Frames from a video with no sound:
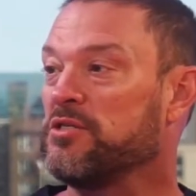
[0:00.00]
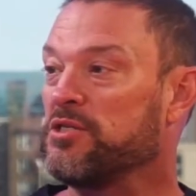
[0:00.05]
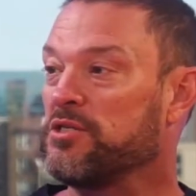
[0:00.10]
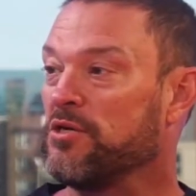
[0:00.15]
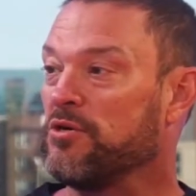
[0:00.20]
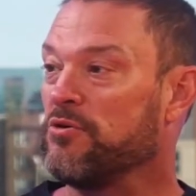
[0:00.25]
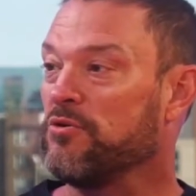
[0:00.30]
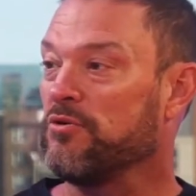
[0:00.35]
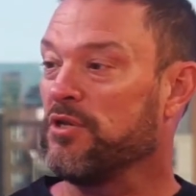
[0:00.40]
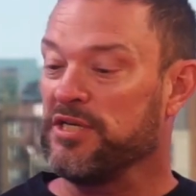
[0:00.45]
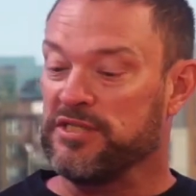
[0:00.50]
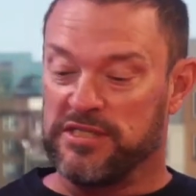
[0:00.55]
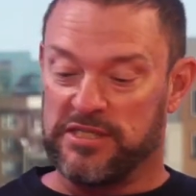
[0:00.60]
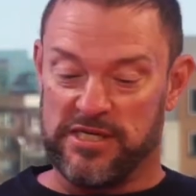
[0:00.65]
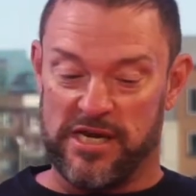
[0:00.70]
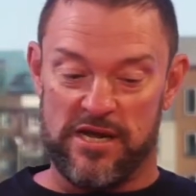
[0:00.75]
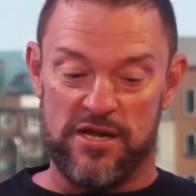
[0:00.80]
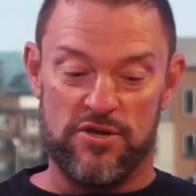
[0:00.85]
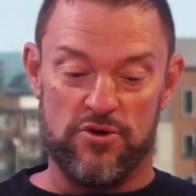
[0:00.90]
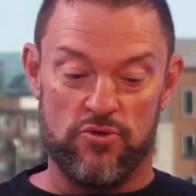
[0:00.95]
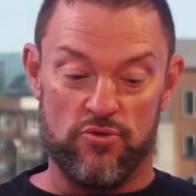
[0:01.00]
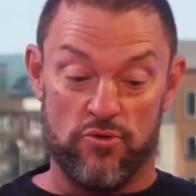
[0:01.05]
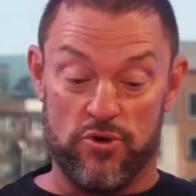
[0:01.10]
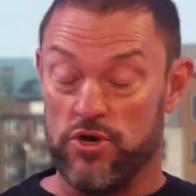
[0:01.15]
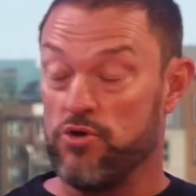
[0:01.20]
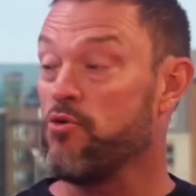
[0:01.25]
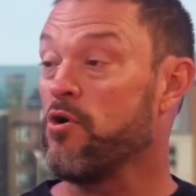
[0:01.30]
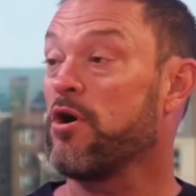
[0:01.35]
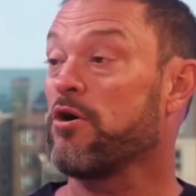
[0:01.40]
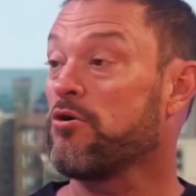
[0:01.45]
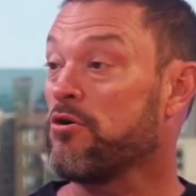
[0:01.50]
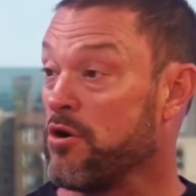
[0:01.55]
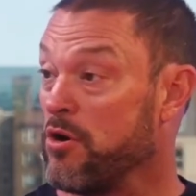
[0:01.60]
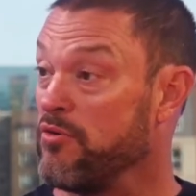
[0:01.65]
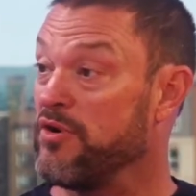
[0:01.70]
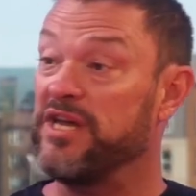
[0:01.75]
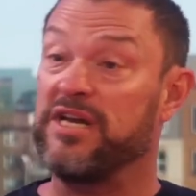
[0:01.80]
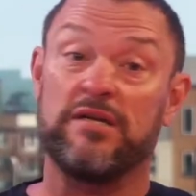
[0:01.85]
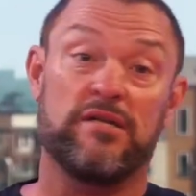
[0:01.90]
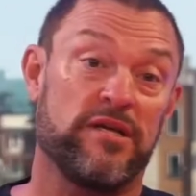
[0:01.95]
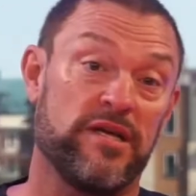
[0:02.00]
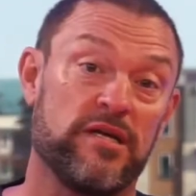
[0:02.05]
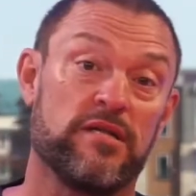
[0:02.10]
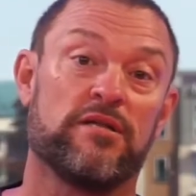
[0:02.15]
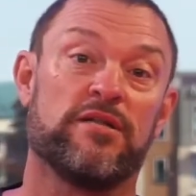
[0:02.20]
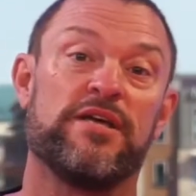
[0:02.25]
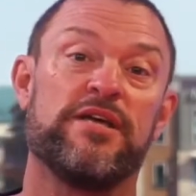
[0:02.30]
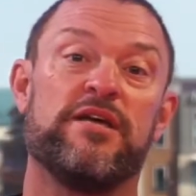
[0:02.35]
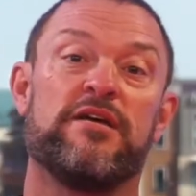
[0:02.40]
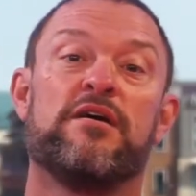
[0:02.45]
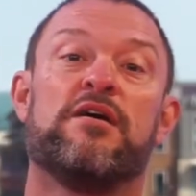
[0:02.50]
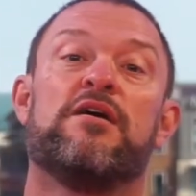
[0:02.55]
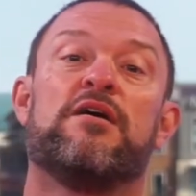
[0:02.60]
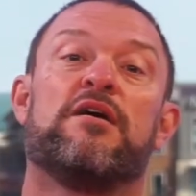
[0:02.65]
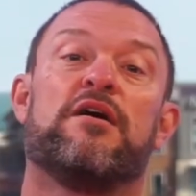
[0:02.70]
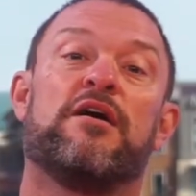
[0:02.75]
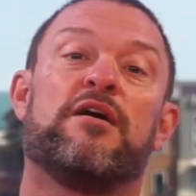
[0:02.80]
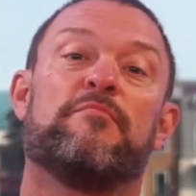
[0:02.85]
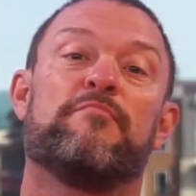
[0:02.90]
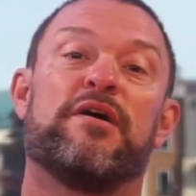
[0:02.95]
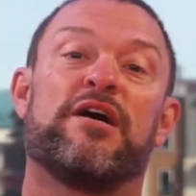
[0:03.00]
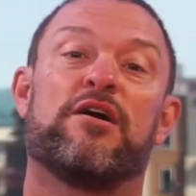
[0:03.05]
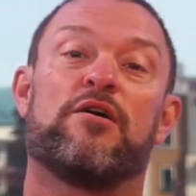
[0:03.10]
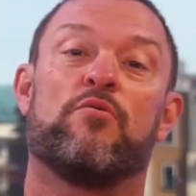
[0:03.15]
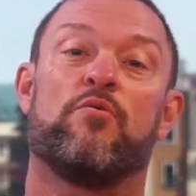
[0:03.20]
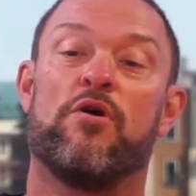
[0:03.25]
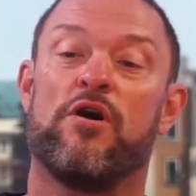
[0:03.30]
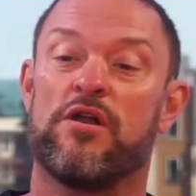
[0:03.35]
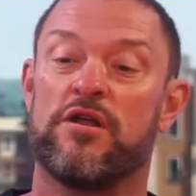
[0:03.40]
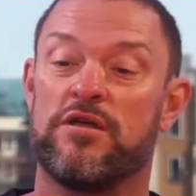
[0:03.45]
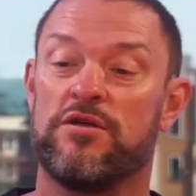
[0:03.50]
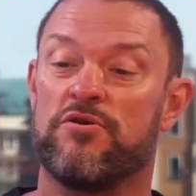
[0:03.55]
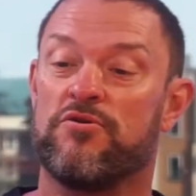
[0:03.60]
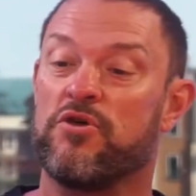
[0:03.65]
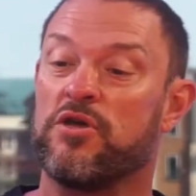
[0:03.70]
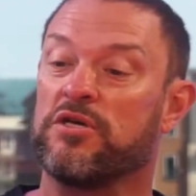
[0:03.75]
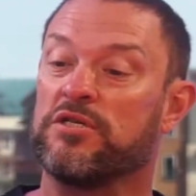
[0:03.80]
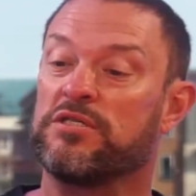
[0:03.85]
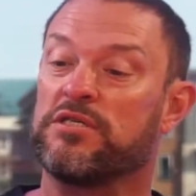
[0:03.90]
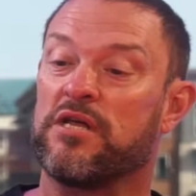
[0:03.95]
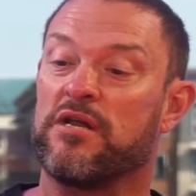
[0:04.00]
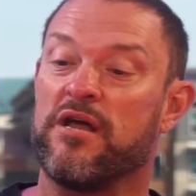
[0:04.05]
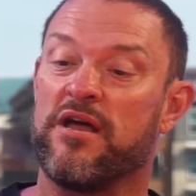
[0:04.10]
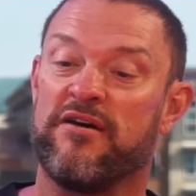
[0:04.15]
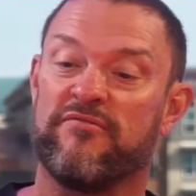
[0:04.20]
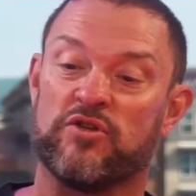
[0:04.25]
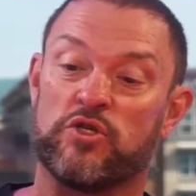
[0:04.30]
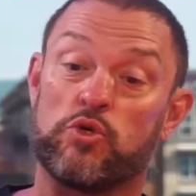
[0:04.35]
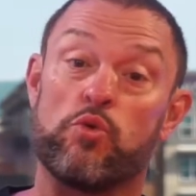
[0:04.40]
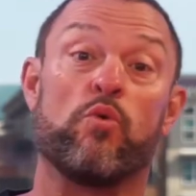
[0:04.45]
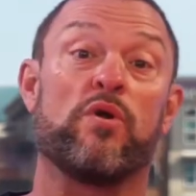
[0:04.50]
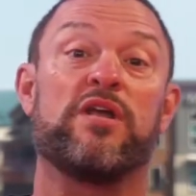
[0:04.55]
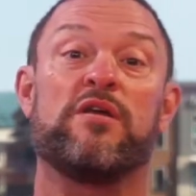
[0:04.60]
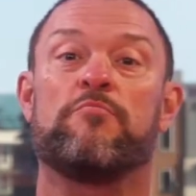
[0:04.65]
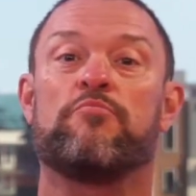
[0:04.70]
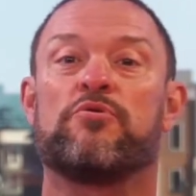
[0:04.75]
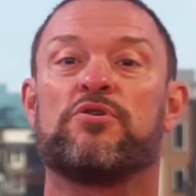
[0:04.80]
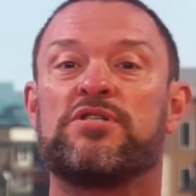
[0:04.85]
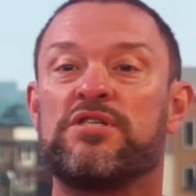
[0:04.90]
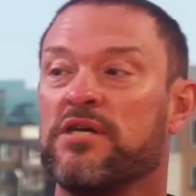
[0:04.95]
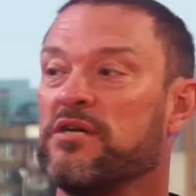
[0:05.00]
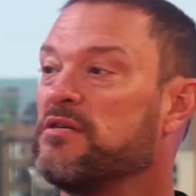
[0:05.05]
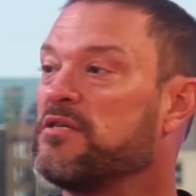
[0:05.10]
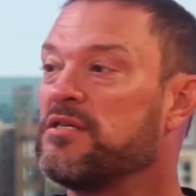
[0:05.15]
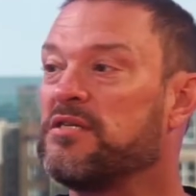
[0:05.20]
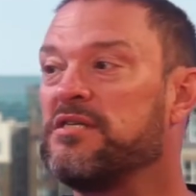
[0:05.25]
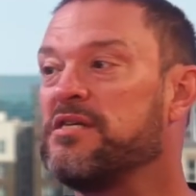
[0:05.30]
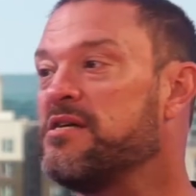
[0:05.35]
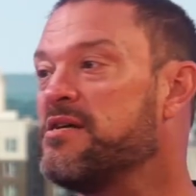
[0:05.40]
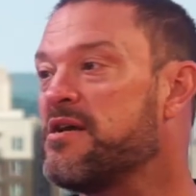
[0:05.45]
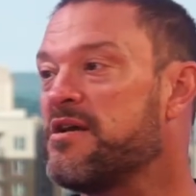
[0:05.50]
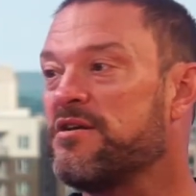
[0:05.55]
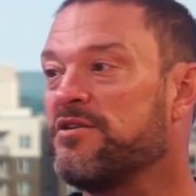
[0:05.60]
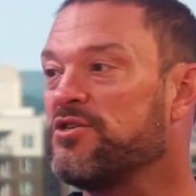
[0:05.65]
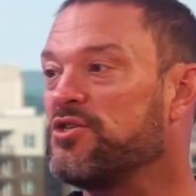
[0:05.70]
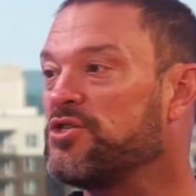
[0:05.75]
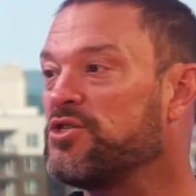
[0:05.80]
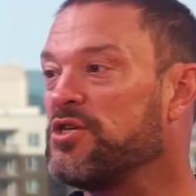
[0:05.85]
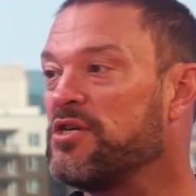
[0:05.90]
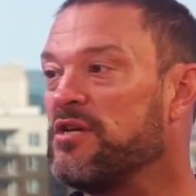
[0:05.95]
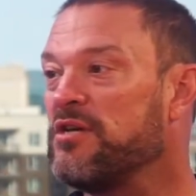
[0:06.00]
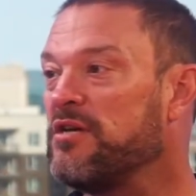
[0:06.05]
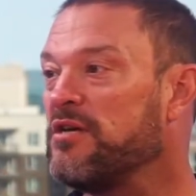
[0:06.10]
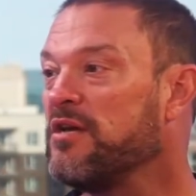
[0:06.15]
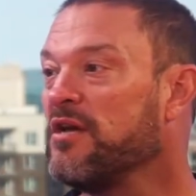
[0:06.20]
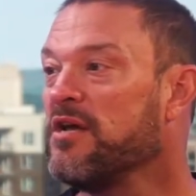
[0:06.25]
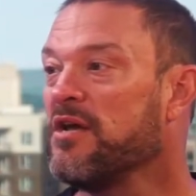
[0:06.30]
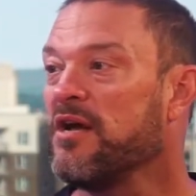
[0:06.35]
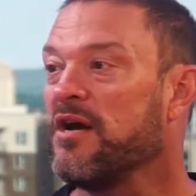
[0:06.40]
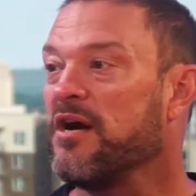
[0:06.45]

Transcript: So let's say you are growing legally marijuana, you think it's going to have a 20% THC